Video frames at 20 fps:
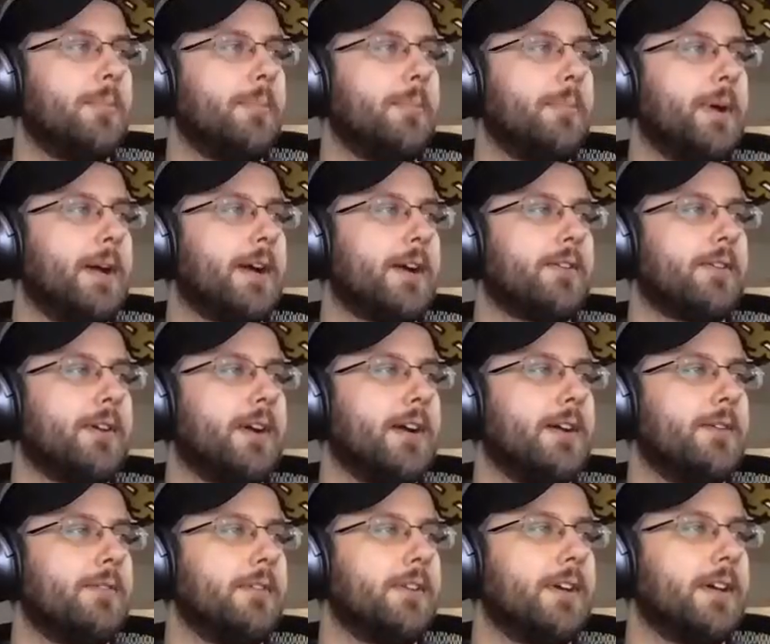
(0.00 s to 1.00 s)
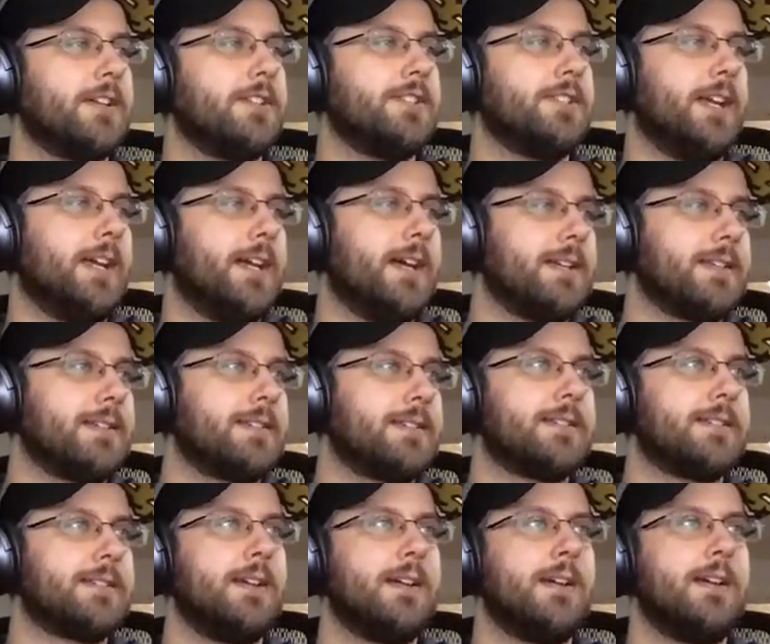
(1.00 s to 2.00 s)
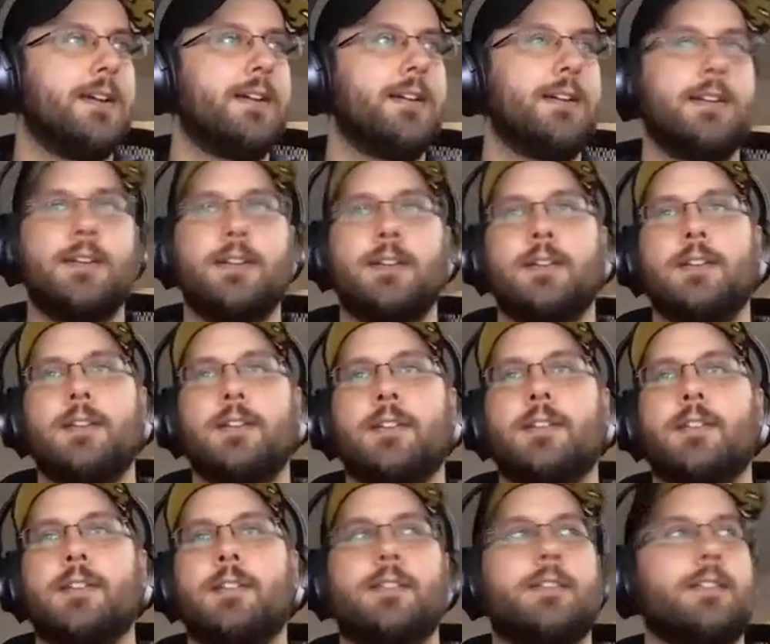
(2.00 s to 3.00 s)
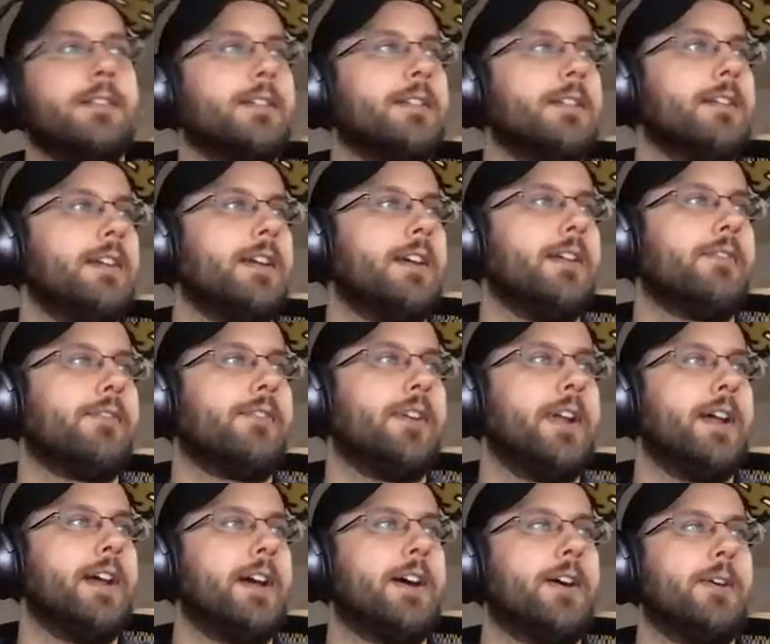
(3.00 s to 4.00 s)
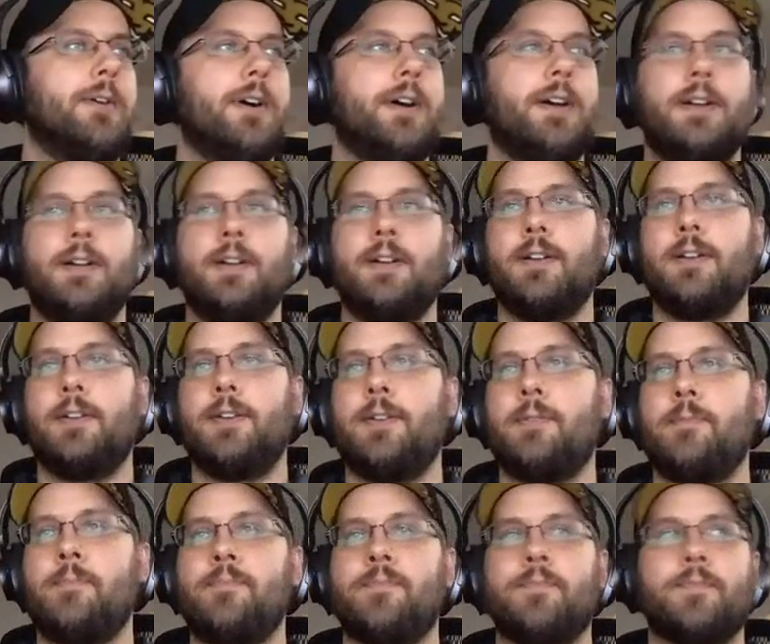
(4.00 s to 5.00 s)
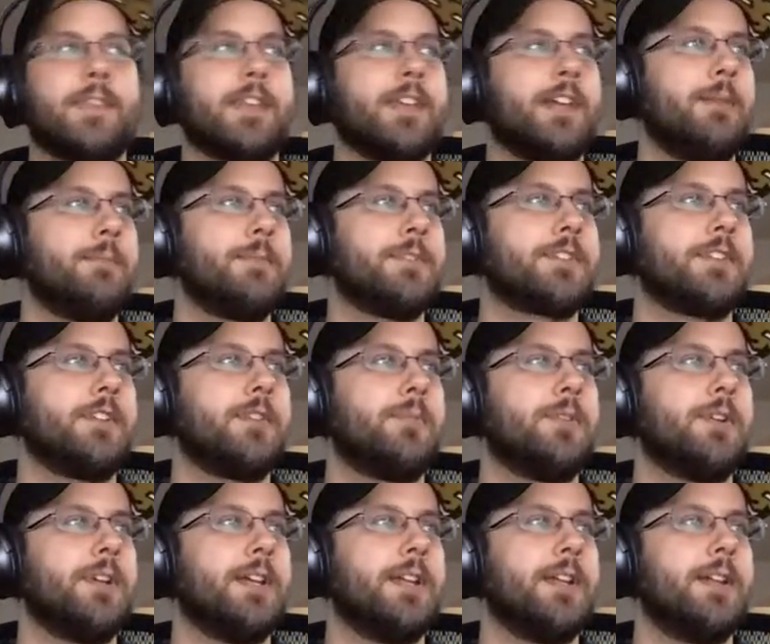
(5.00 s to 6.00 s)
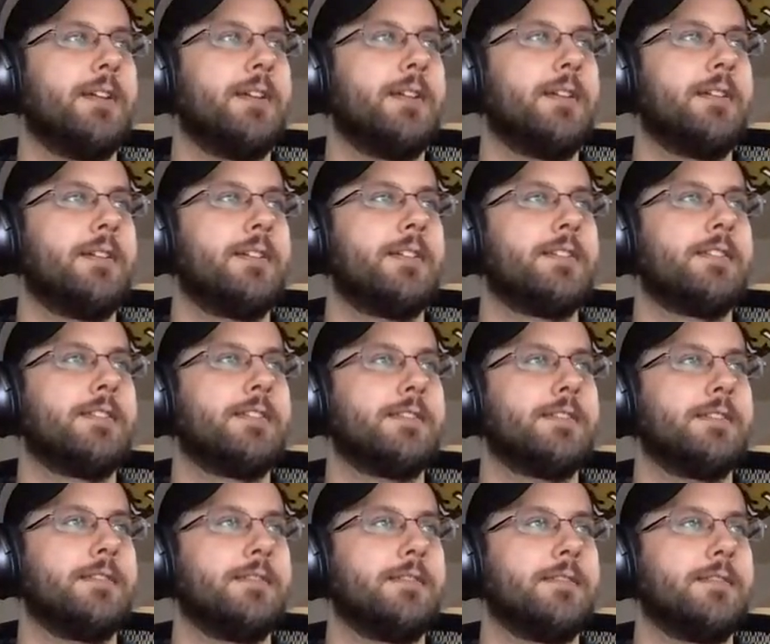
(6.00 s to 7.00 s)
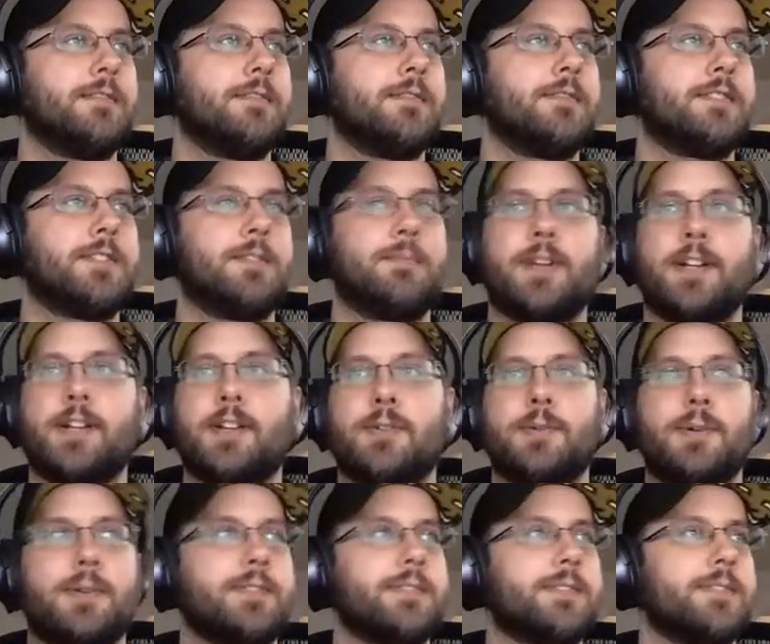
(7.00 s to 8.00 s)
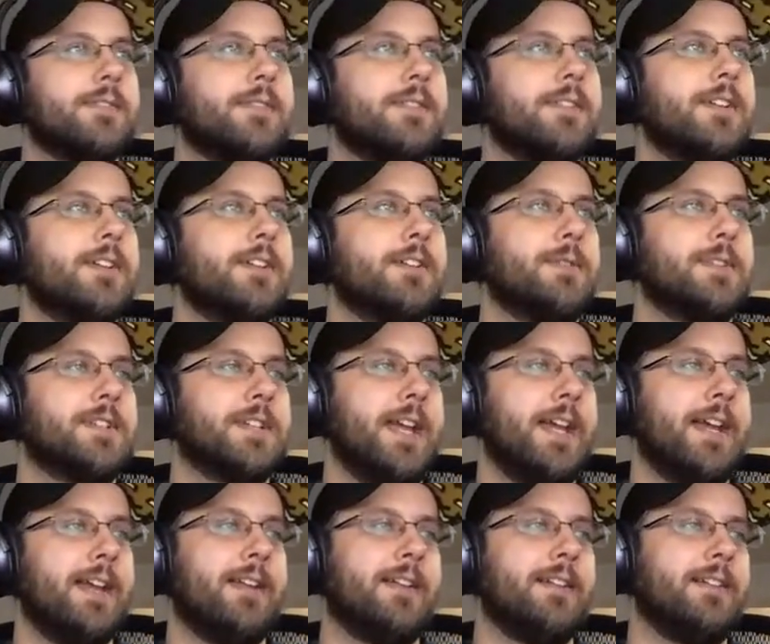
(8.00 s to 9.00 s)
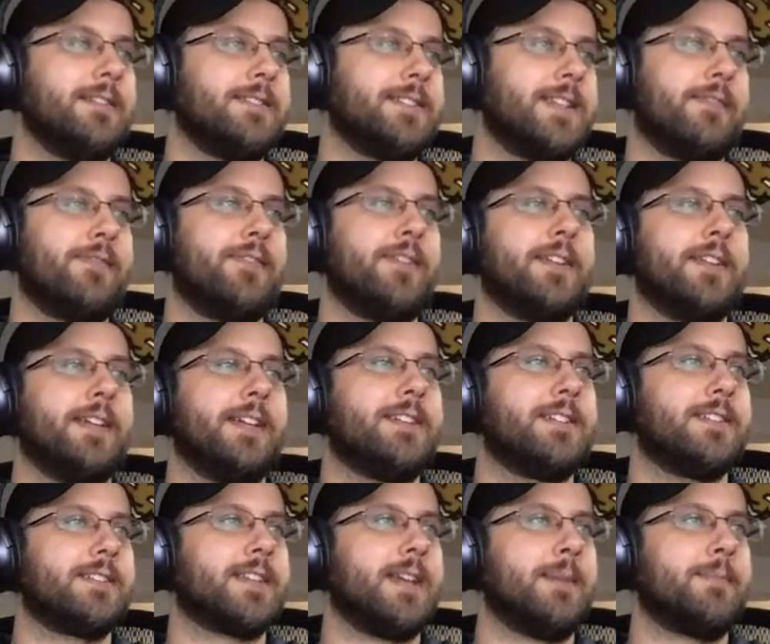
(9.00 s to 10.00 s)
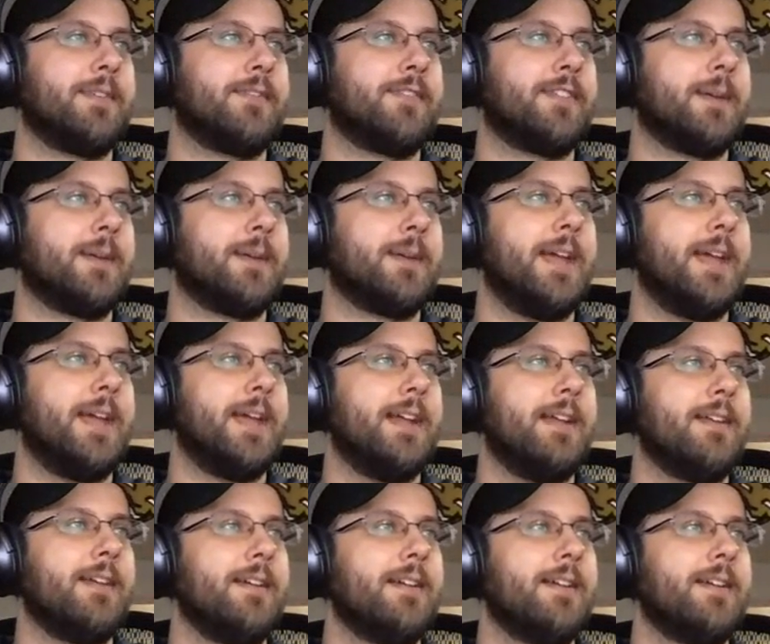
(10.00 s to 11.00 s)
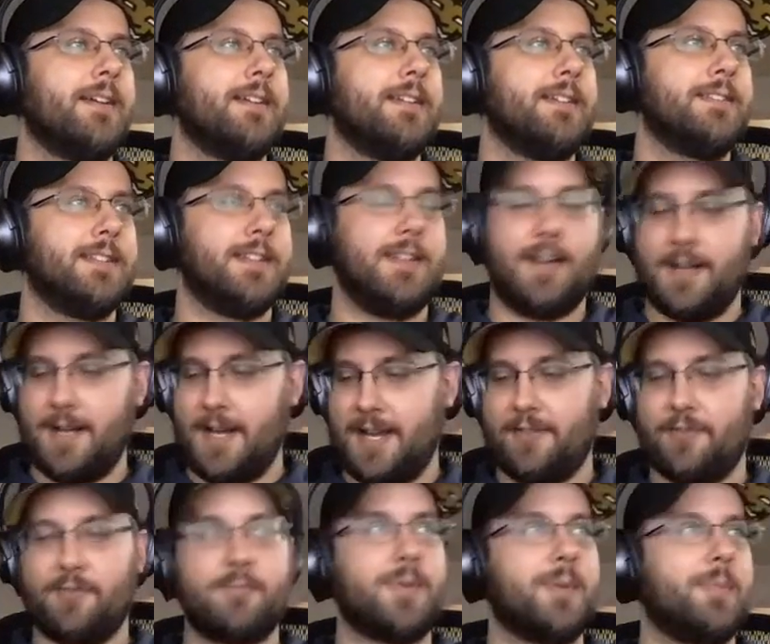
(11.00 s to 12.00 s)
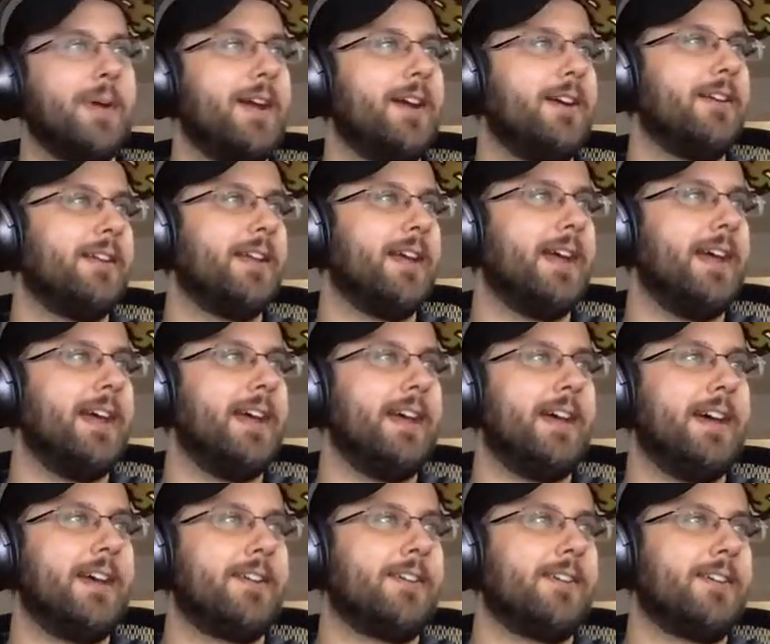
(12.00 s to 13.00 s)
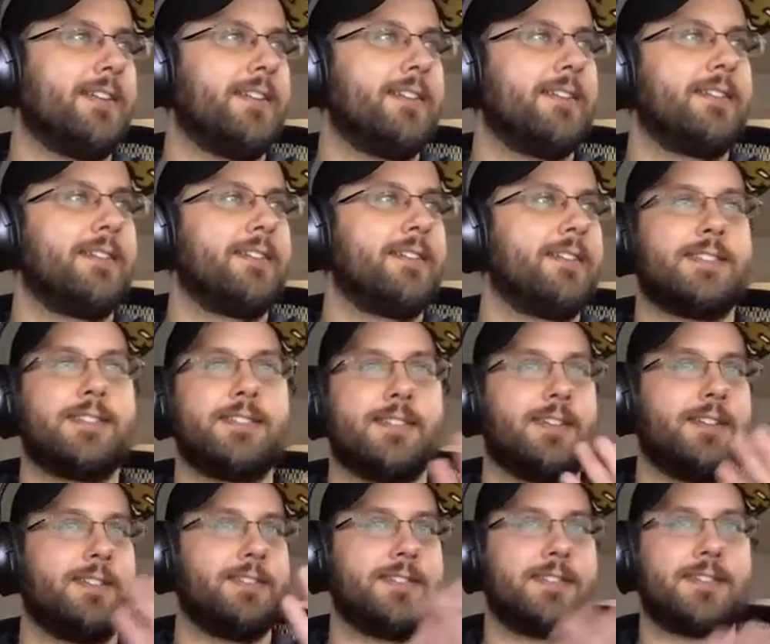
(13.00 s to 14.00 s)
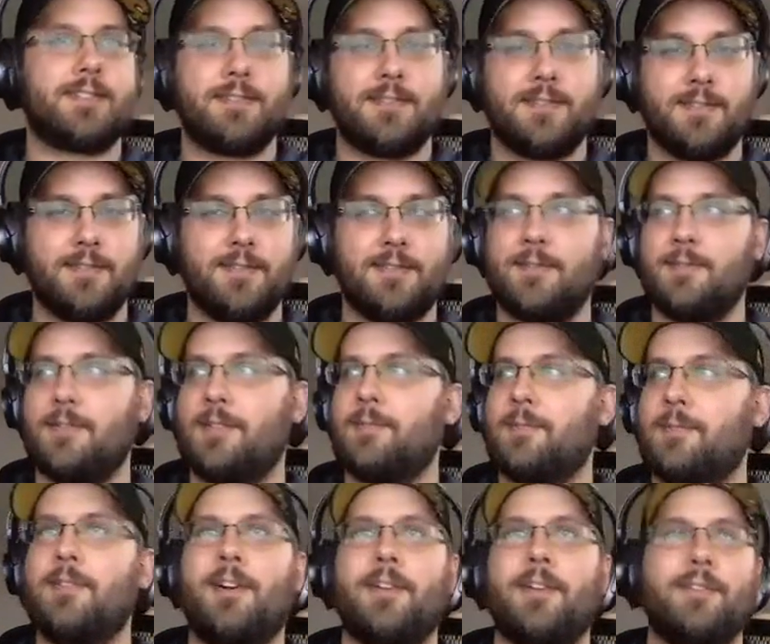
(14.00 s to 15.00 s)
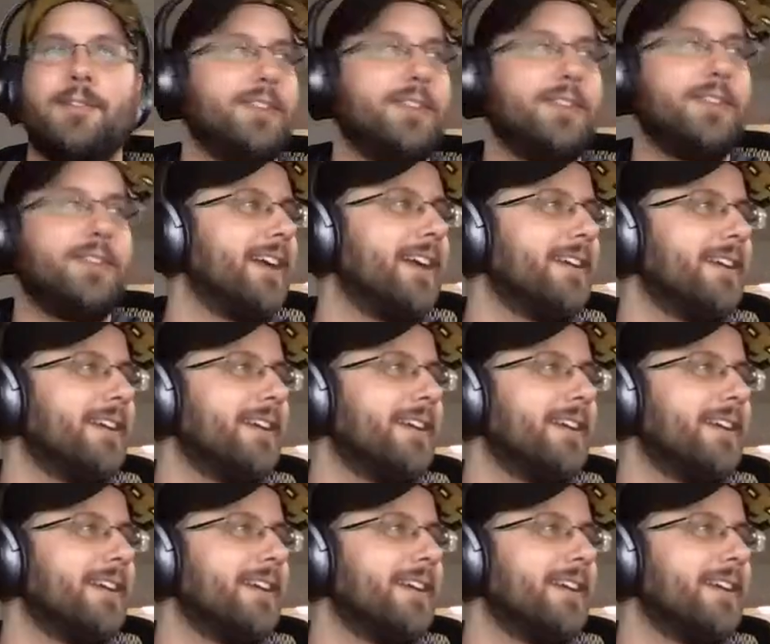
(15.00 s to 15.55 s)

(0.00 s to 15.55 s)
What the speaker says: background.js. And for now, I'm just going to put in some Riker quotes, which again, definitely just typed off the top of my head, did not have prepared at all. This is all just on the fly.